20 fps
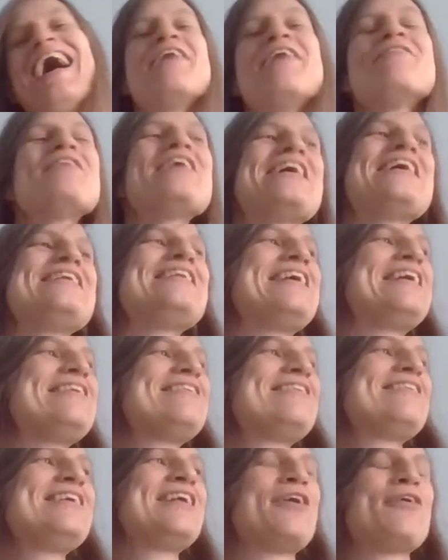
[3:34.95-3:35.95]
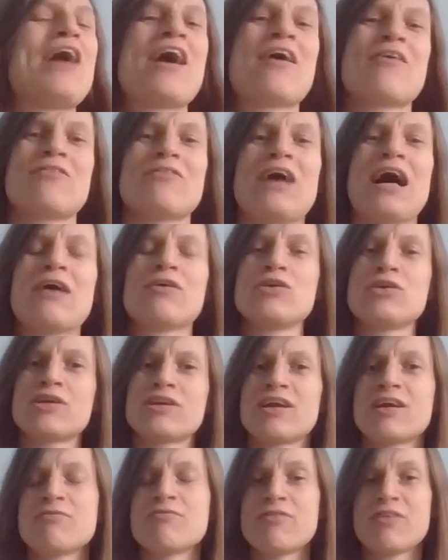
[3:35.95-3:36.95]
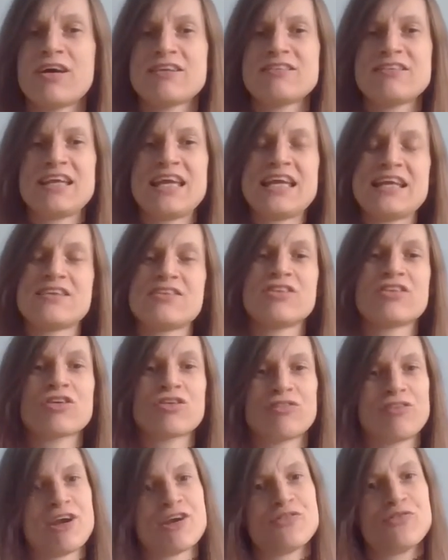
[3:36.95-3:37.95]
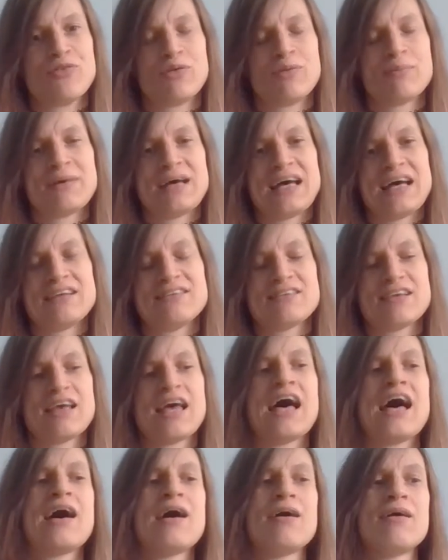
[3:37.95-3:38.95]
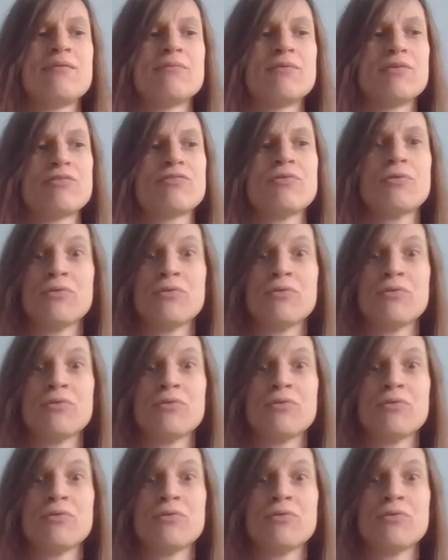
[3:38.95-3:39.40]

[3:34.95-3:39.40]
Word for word: um, it, it's you know how how you can convert it into the correct format um,